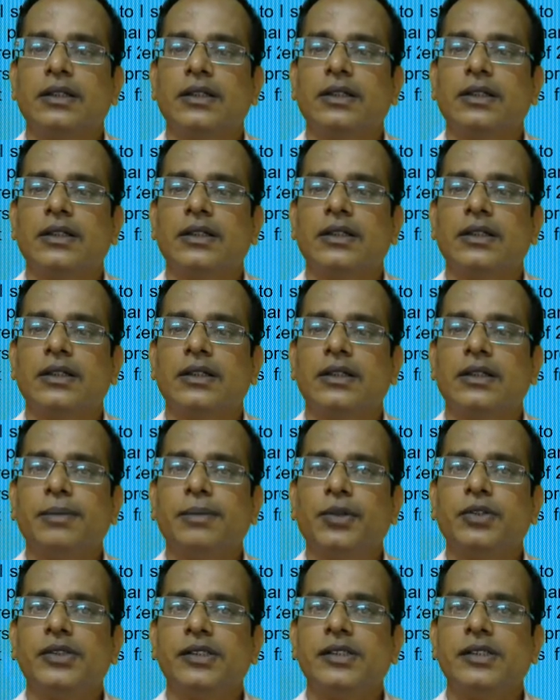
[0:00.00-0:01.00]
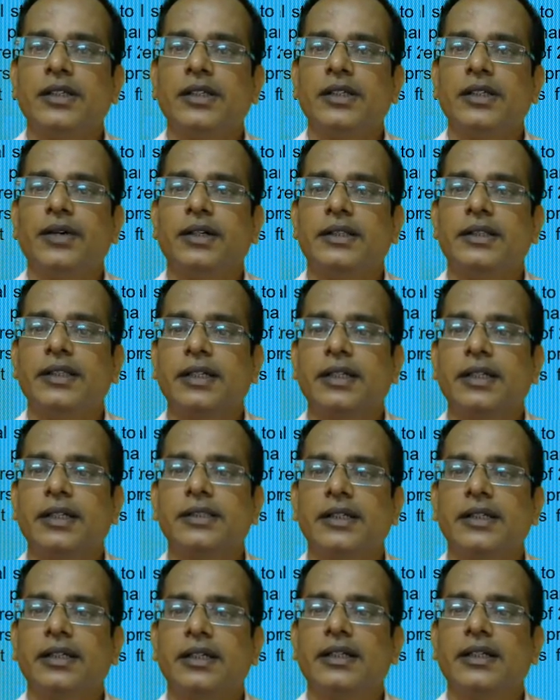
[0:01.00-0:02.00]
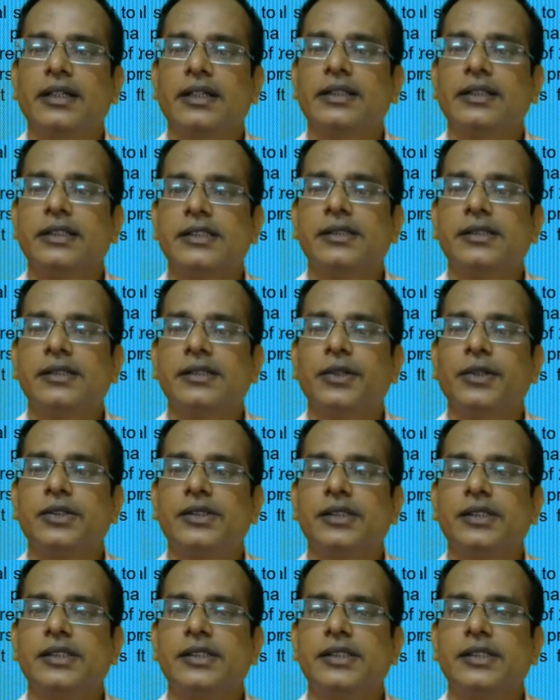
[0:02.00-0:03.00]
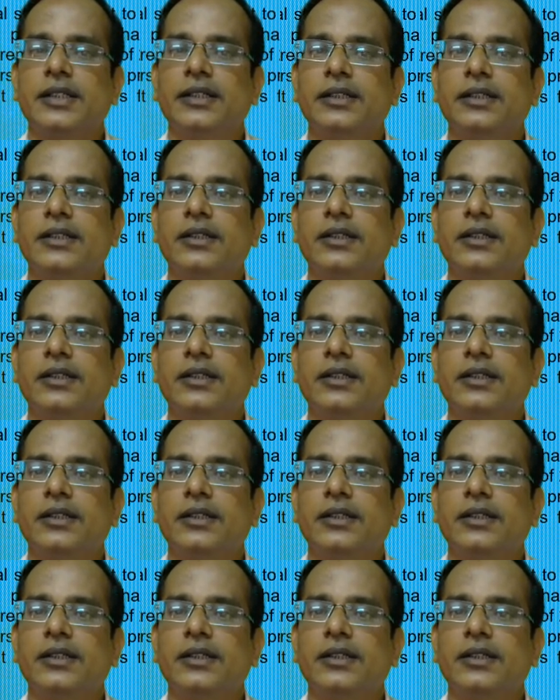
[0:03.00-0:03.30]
Now the procedure for the test procedure.